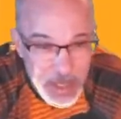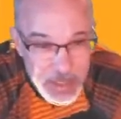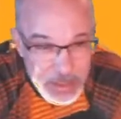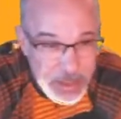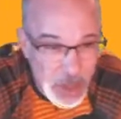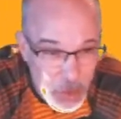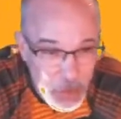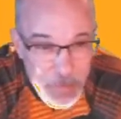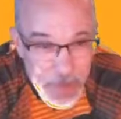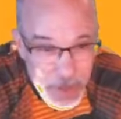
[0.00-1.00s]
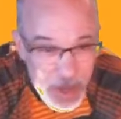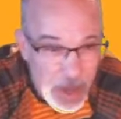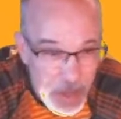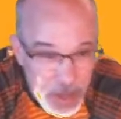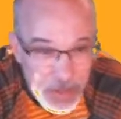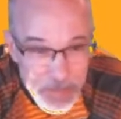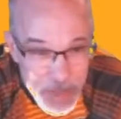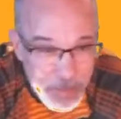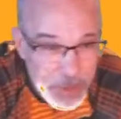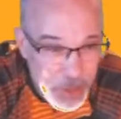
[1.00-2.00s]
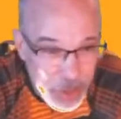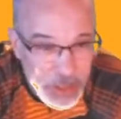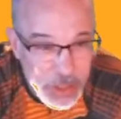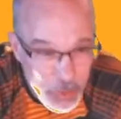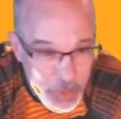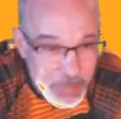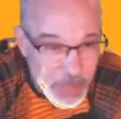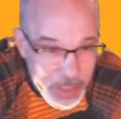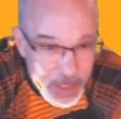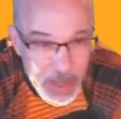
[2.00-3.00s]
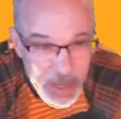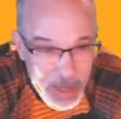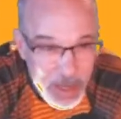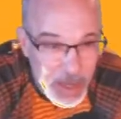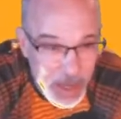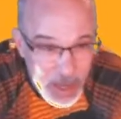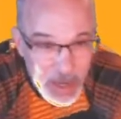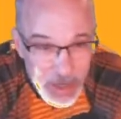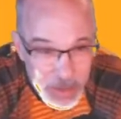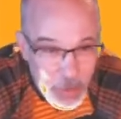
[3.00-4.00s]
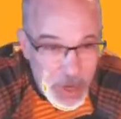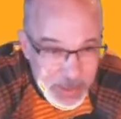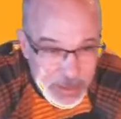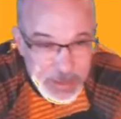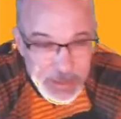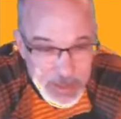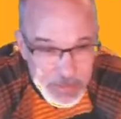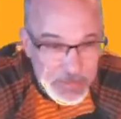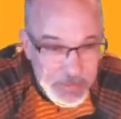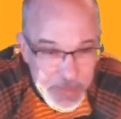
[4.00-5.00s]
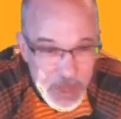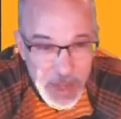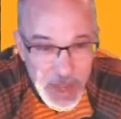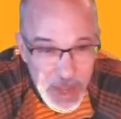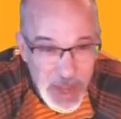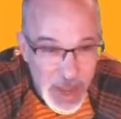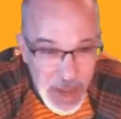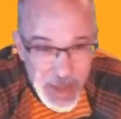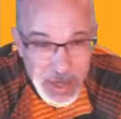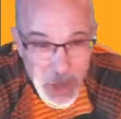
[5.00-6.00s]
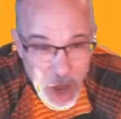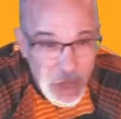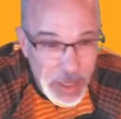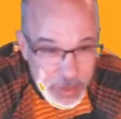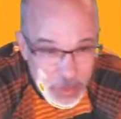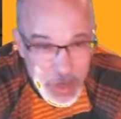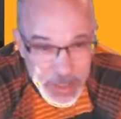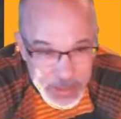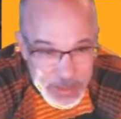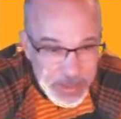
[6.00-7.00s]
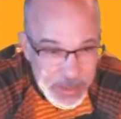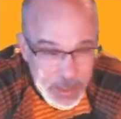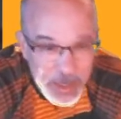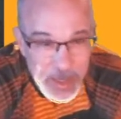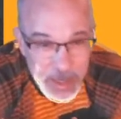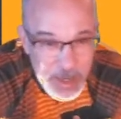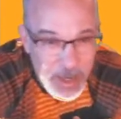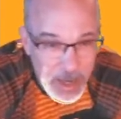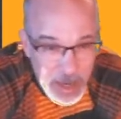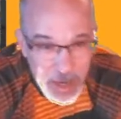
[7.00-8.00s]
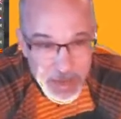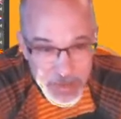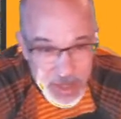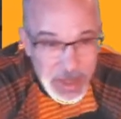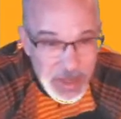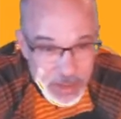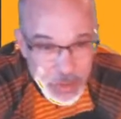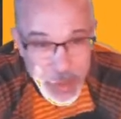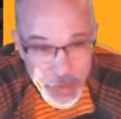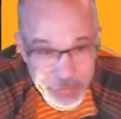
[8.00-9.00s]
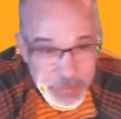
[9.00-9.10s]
So people started streaming the races and calling the races. And then Zwift